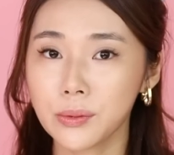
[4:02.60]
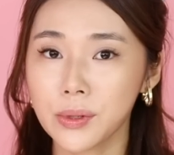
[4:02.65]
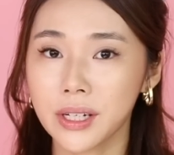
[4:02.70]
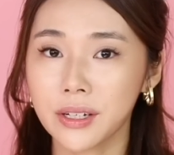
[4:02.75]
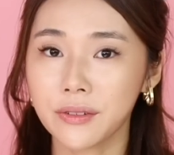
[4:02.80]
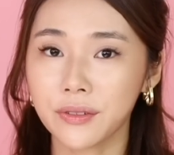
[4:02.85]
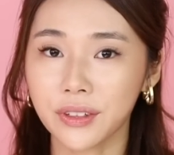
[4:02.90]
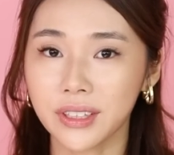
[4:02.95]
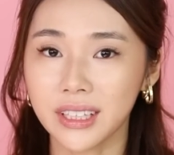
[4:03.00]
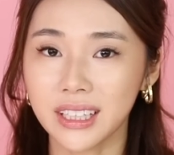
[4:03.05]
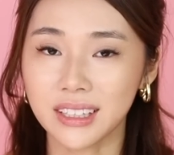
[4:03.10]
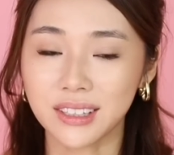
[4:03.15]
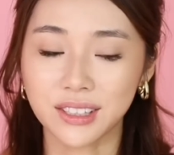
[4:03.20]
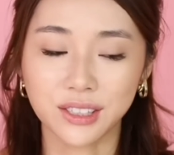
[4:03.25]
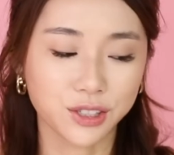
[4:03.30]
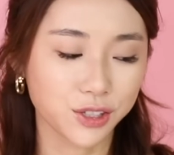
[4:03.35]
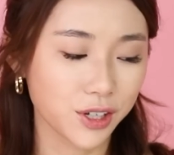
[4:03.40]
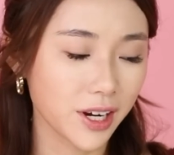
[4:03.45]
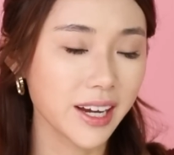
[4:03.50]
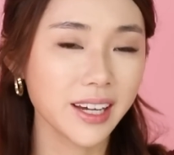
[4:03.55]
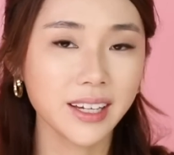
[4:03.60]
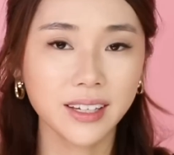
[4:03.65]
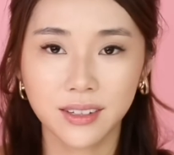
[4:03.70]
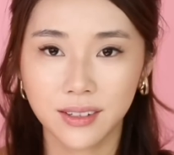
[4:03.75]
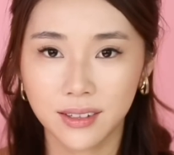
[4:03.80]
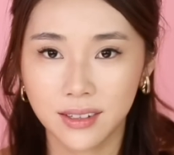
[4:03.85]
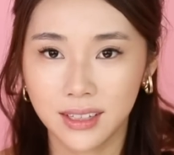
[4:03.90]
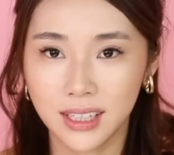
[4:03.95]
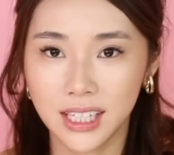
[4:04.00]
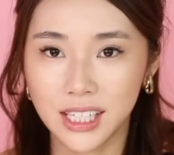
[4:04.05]
we're waiting for that to dry,
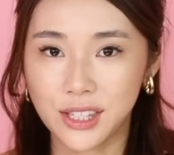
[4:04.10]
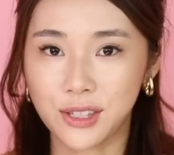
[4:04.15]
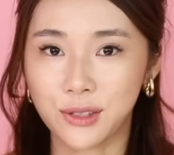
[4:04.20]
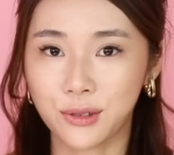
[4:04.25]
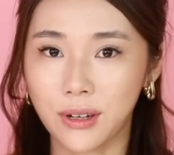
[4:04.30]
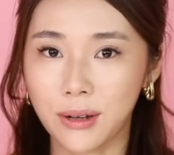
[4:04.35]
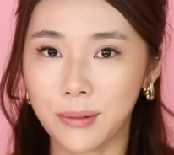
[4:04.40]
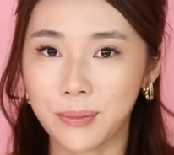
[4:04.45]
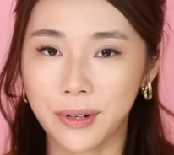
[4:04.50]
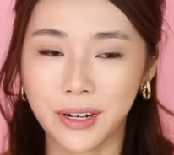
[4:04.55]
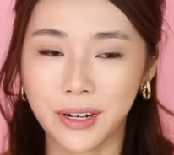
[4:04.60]
let's do our